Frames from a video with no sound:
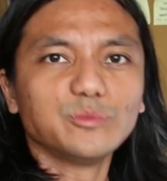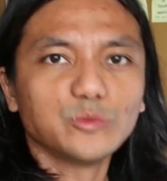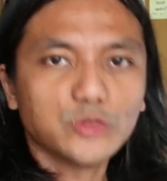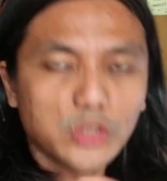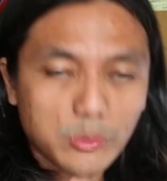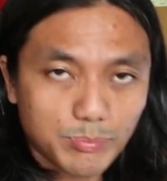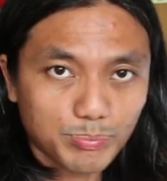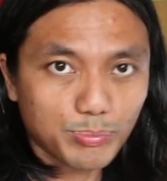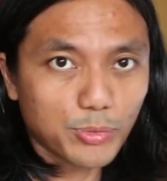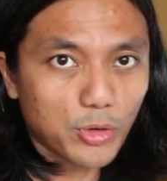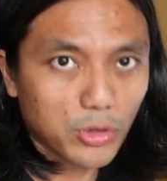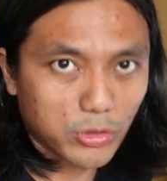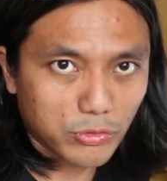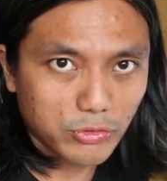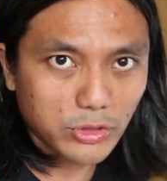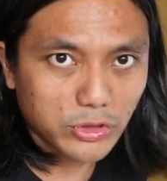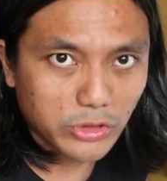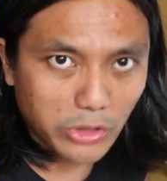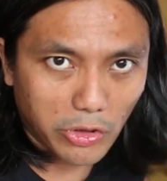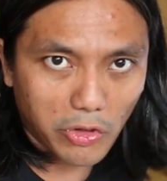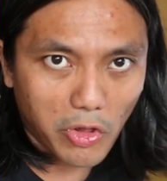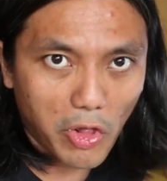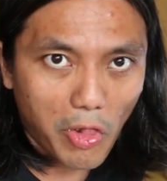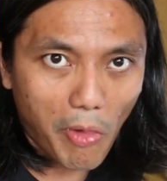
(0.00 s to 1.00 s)

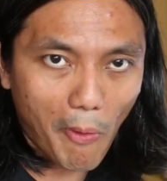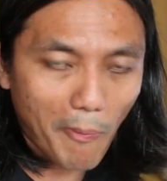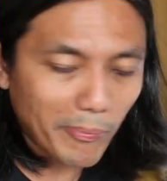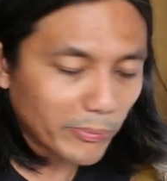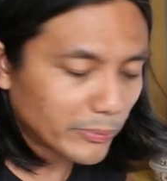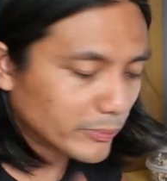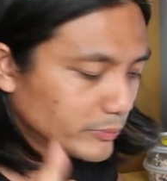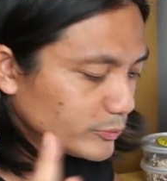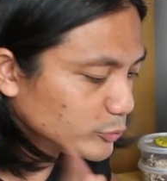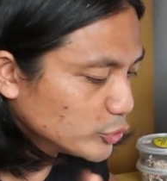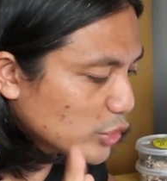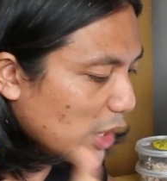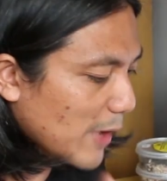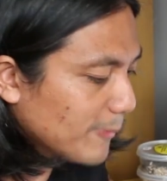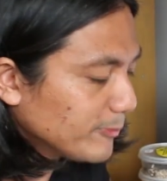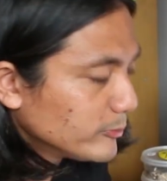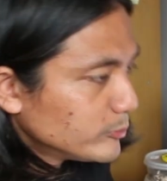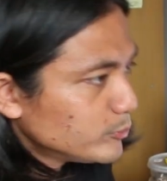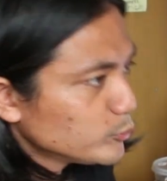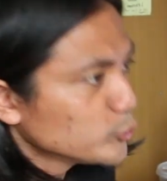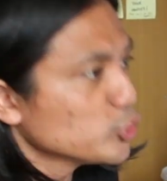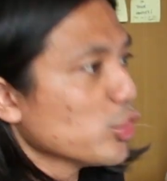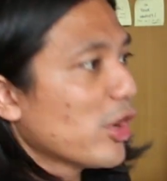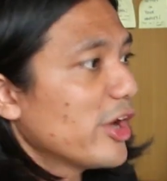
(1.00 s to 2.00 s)
Hypocritical, right?
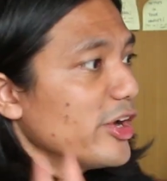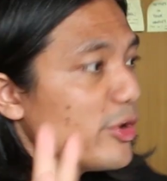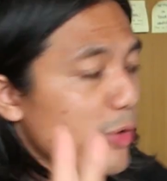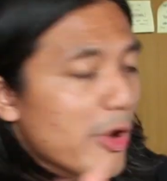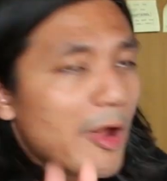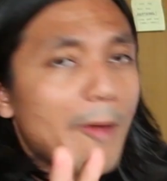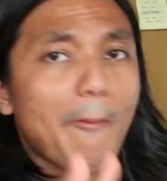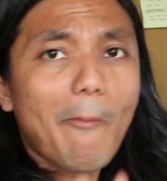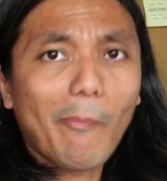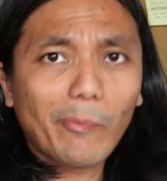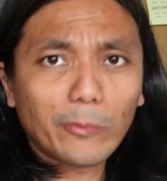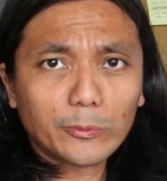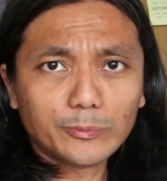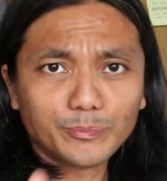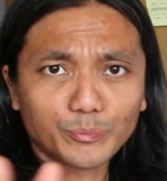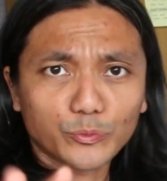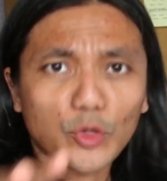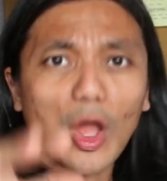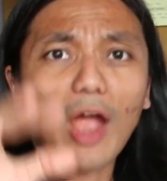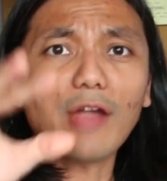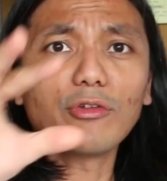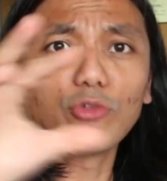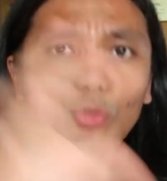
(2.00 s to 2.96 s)
So anyway, I